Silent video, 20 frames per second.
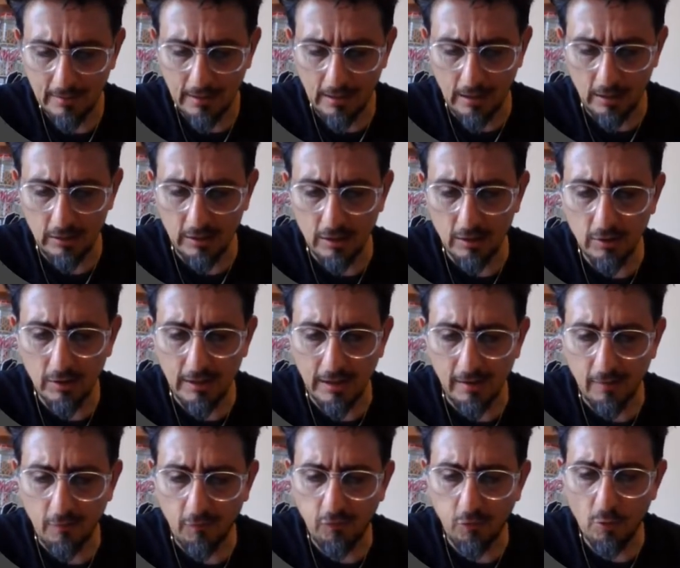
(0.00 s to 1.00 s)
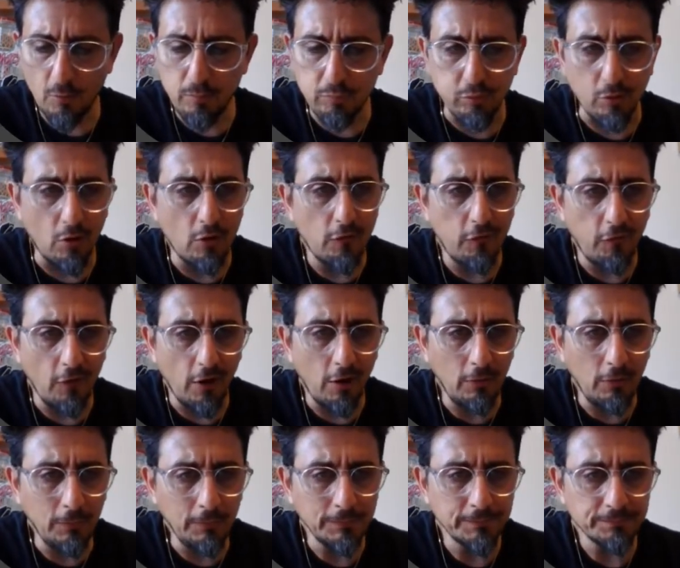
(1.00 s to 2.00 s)
You can look at his full
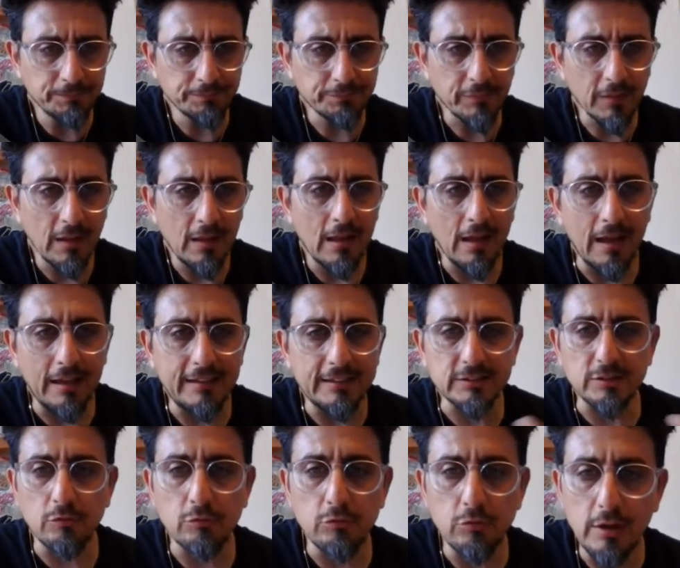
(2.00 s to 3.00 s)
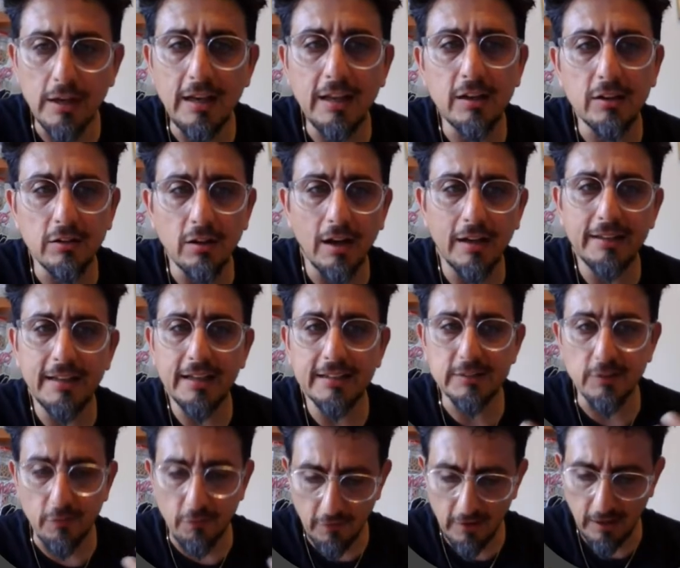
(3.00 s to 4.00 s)
profile, and it's a really good idea
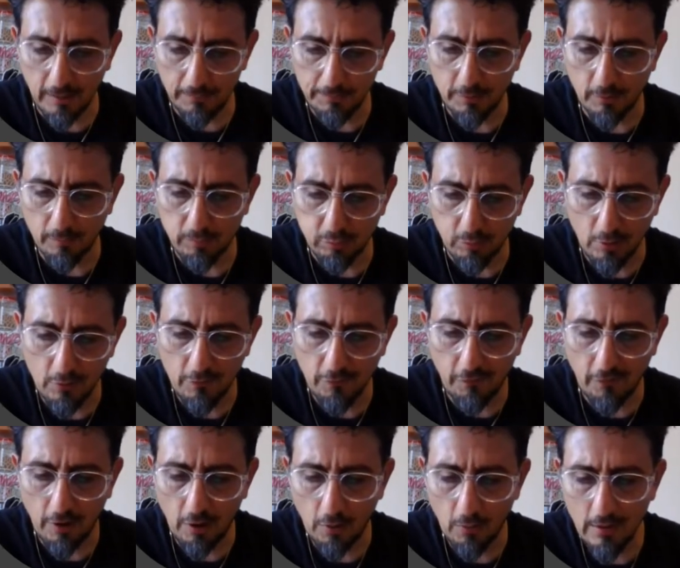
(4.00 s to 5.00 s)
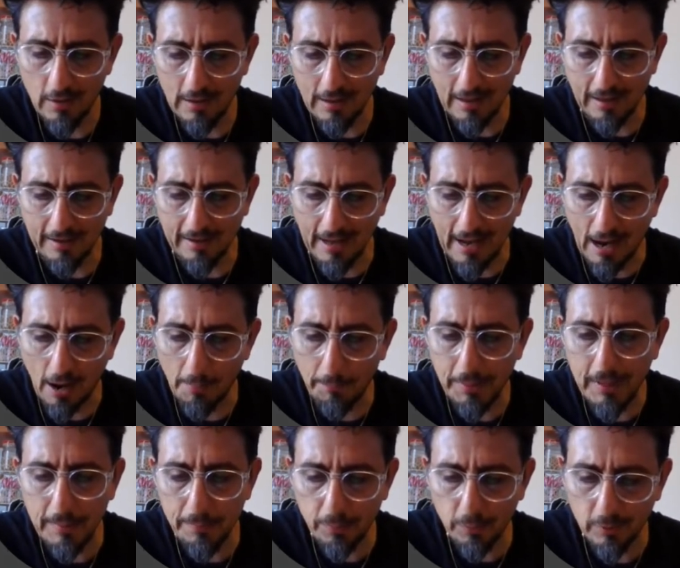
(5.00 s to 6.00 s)
to fill up your profile. And how
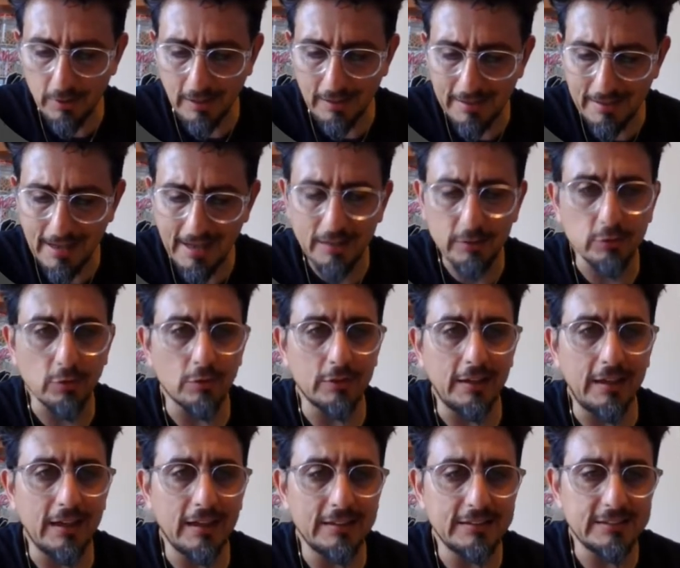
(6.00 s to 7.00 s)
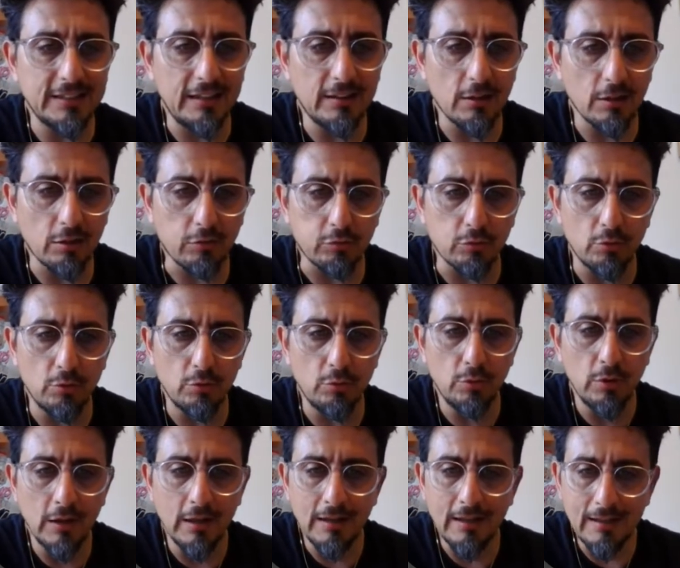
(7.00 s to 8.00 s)
people connect on here is either through
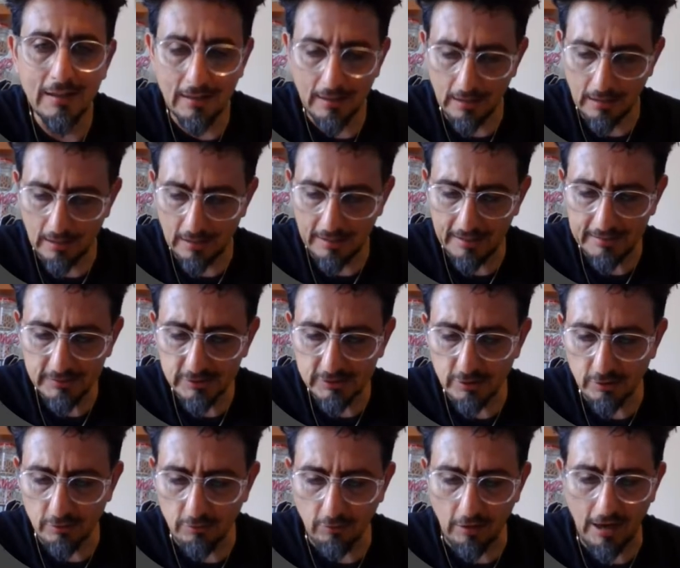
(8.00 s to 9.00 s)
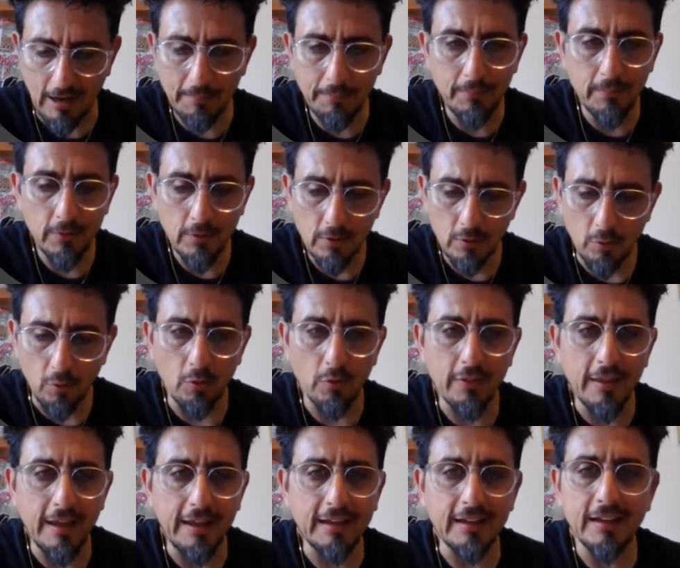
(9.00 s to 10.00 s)
Instagram or
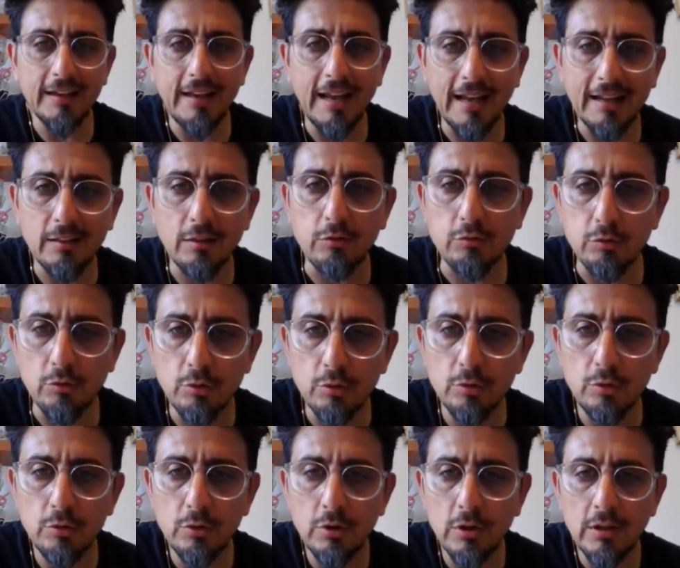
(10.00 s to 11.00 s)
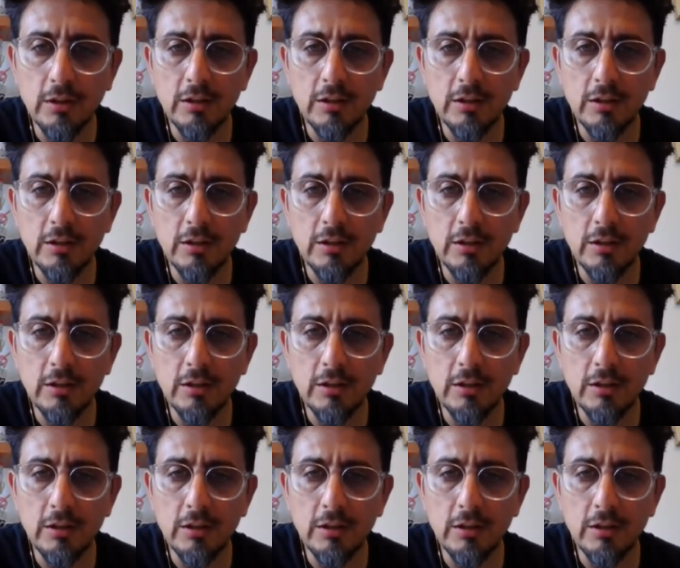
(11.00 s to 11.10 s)
they connect through